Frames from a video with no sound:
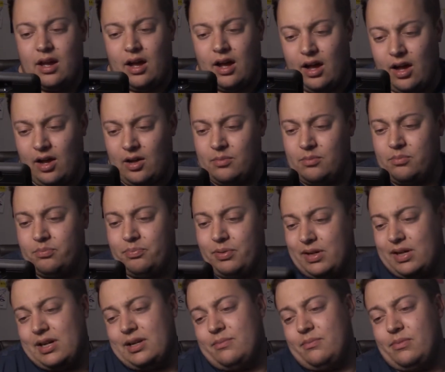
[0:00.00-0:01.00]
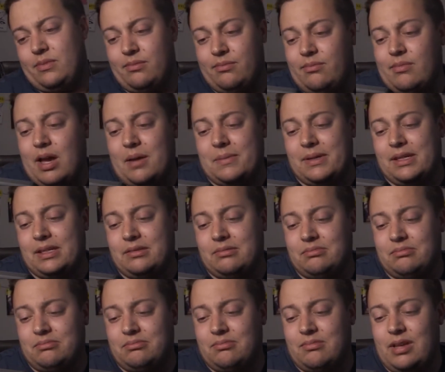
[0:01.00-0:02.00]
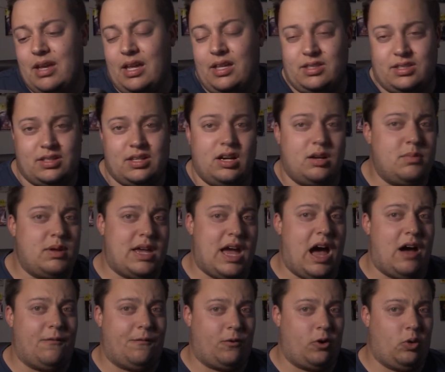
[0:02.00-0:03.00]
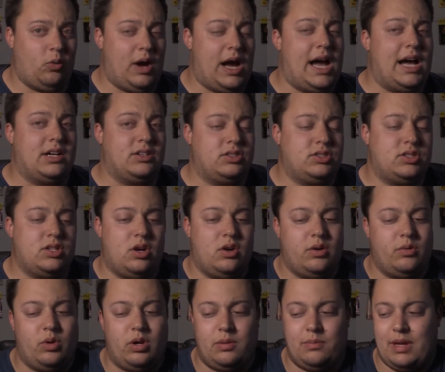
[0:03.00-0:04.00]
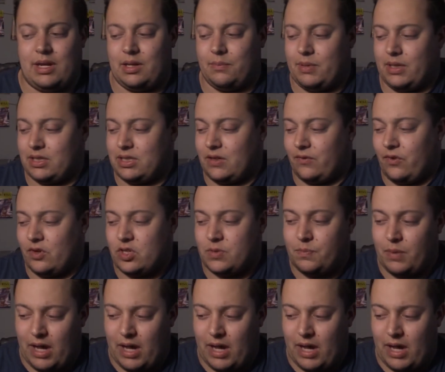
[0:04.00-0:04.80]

Um, but, I mean, it's going to be out for a while, so it wouldn't make a big difference.